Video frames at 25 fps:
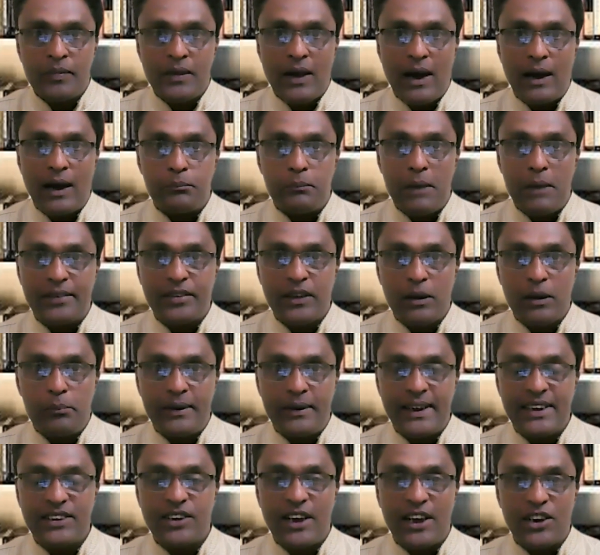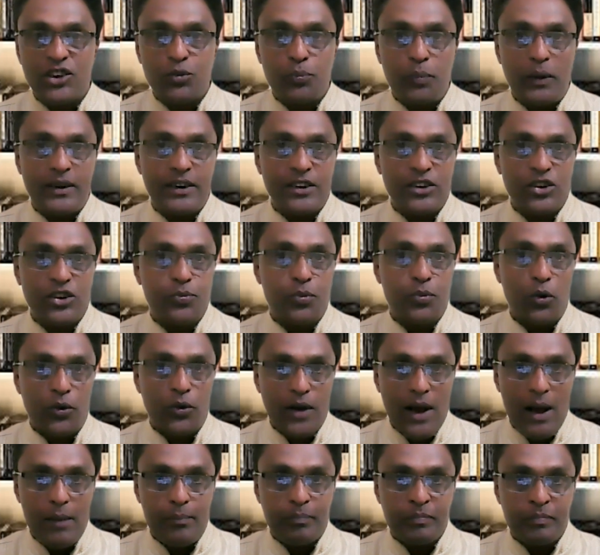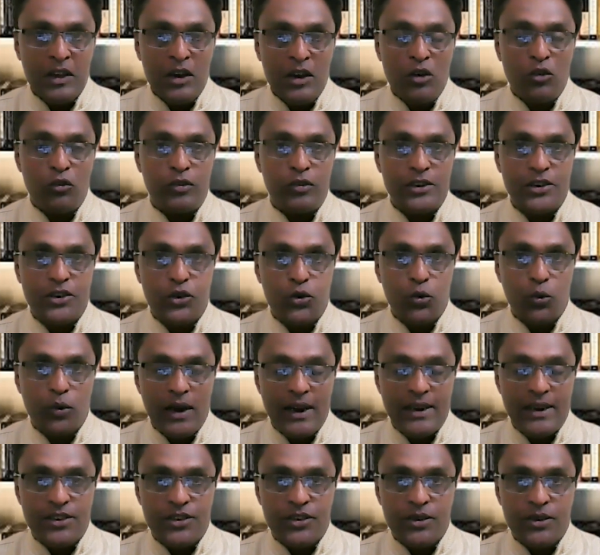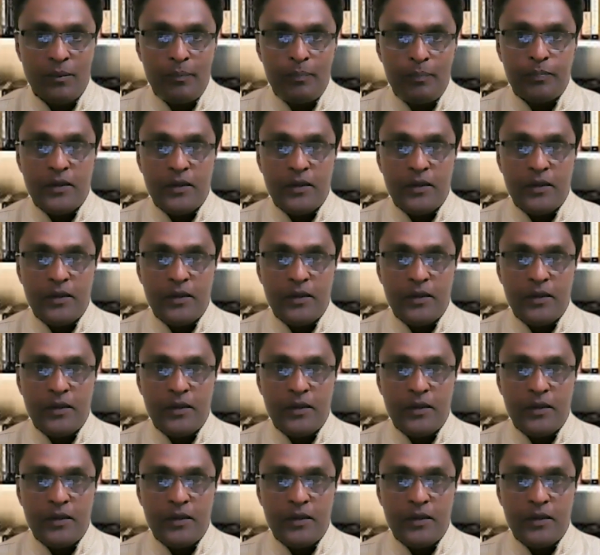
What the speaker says: and mathematics expertise program for students